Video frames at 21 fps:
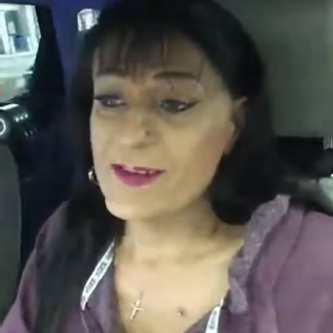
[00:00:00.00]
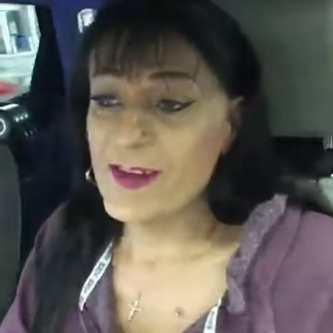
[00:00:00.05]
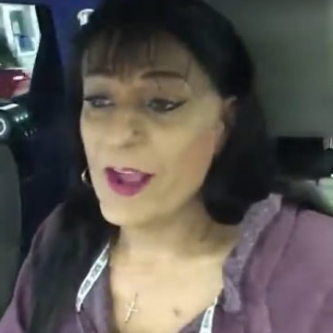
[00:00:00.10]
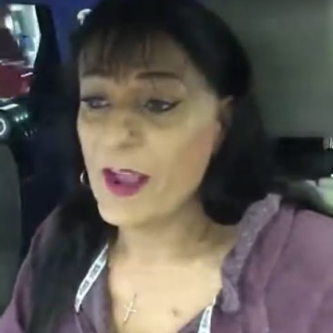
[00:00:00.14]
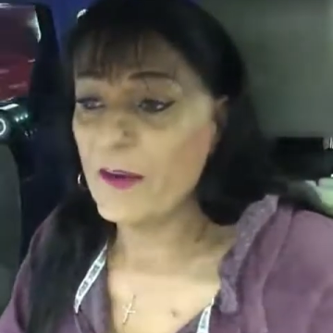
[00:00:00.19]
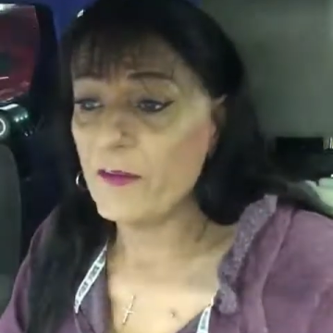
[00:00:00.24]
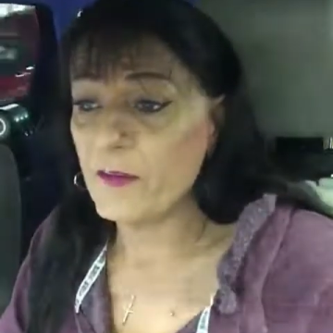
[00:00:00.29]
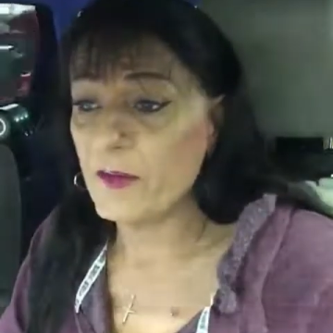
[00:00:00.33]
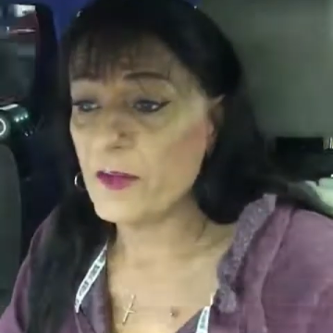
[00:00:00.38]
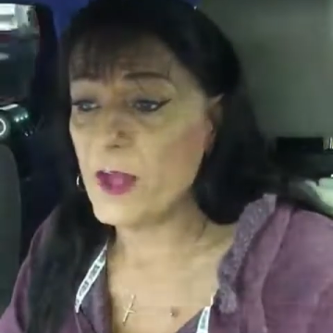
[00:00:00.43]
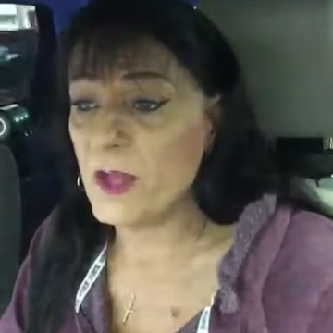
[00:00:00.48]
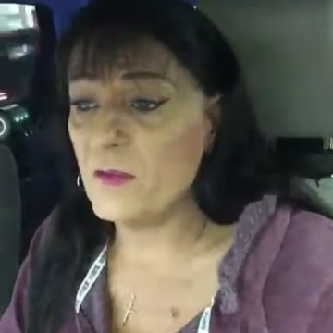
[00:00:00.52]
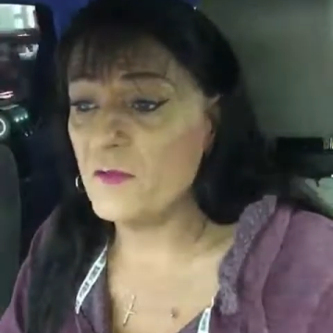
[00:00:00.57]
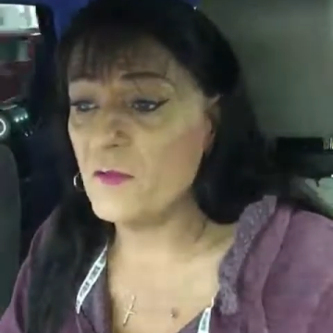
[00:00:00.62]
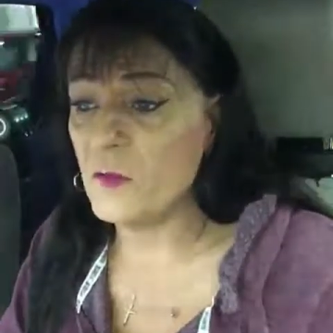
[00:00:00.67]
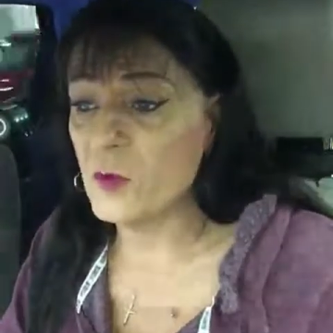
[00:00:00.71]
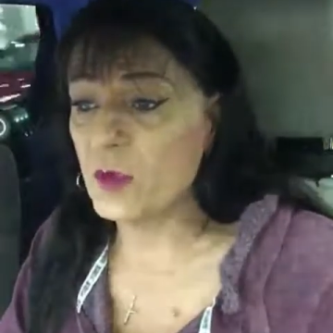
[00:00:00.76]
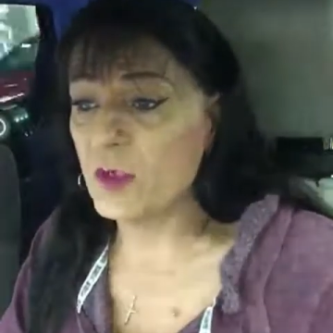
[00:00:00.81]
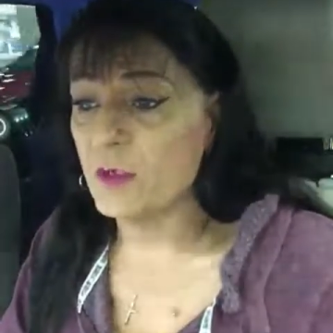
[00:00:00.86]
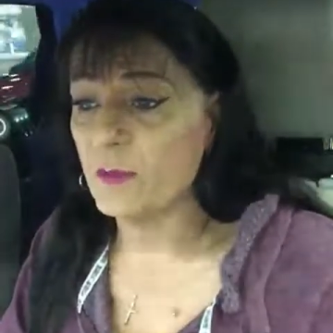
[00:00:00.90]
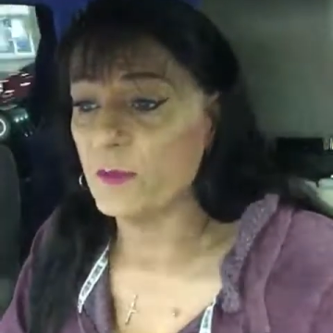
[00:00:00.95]
kind of
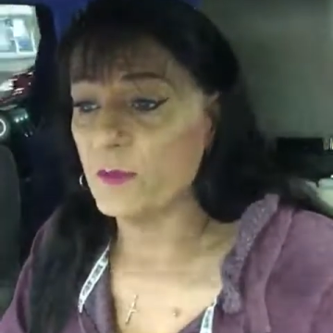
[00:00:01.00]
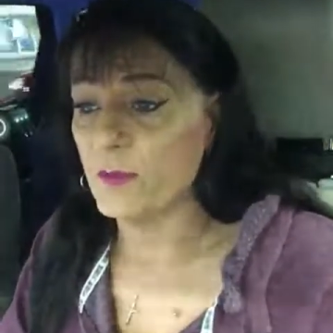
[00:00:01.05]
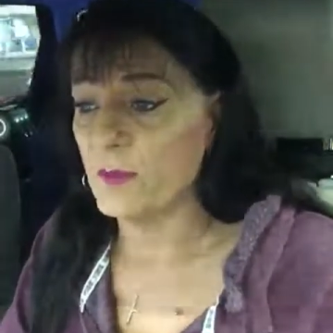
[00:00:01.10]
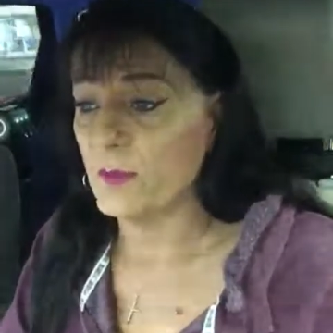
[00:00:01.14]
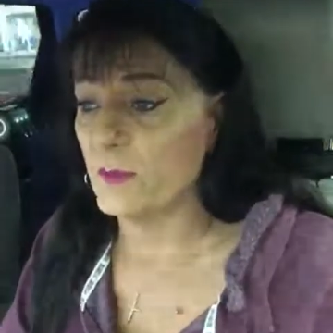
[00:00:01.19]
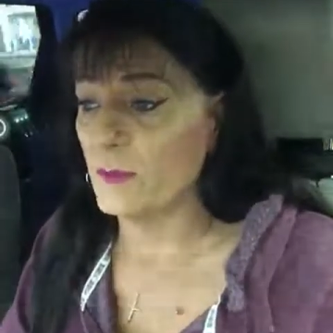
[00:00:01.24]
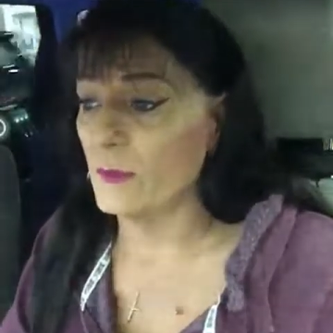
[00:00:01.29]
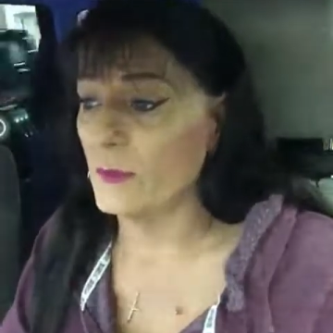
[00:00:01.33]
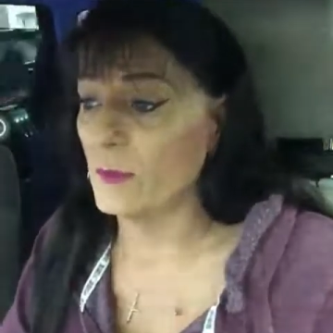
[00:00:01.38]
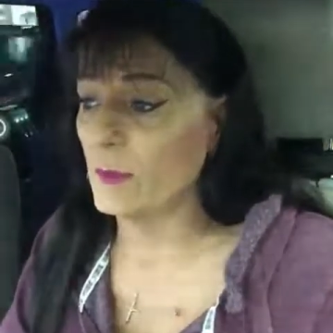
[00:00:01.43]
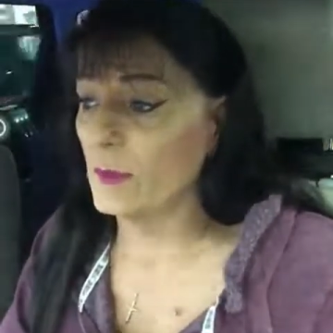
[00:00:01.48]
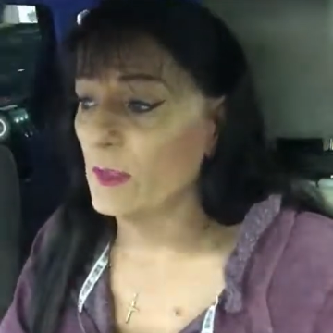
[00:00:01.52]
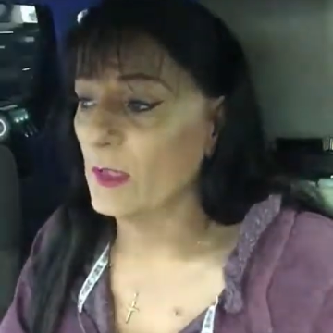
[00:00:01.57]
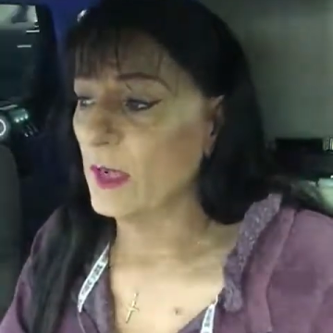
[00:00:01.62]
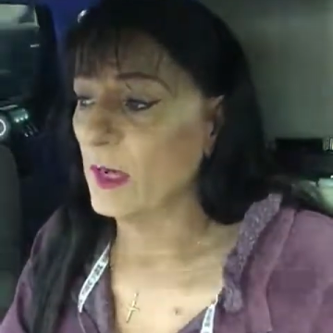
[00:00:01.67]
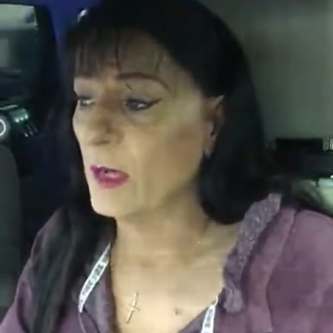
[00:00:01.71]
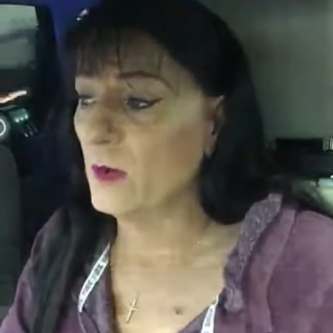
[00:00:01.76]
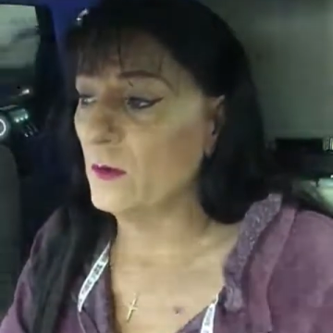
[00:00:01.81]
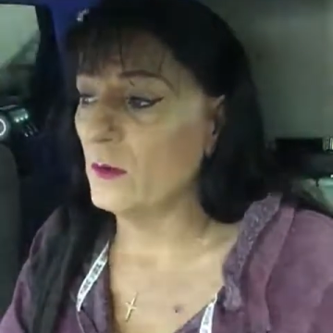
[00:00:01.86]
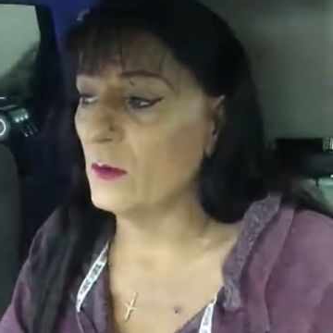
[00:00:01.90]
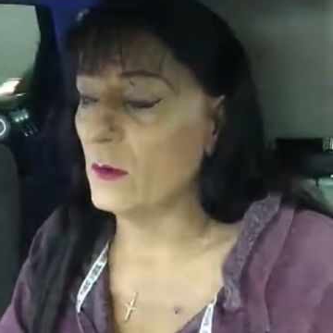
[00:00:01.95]
force them,
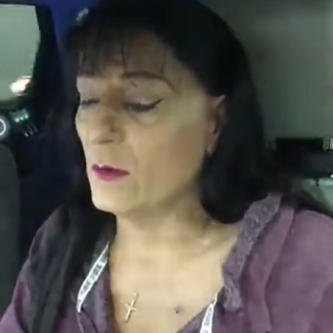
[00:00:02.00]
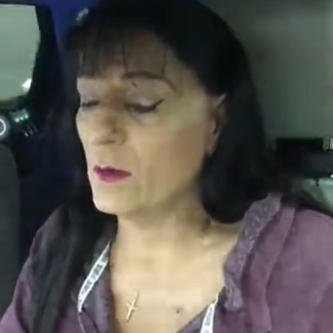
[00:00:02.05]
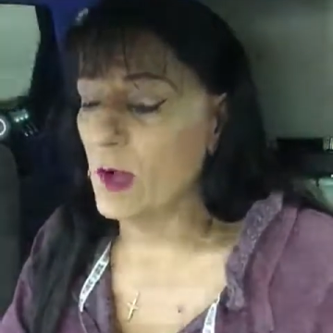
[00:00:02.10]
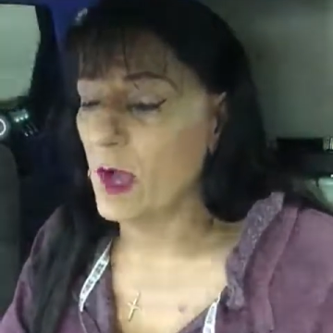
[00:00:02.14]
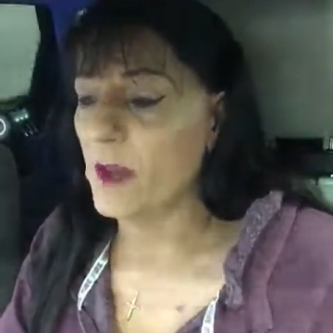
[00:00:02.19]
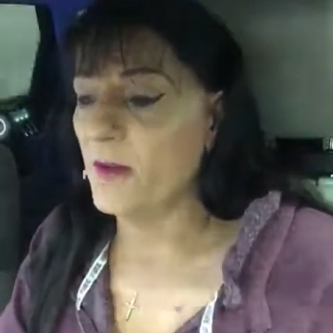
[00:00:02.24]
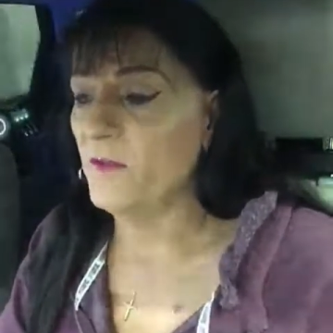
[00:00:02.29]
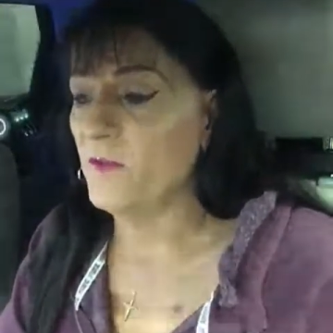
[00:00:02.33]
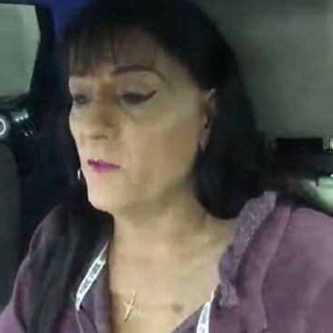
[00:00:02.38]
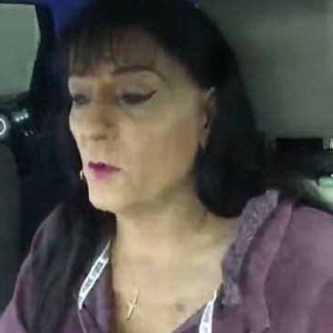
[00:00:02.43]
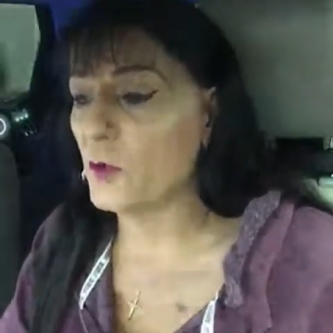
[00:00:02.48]
kind of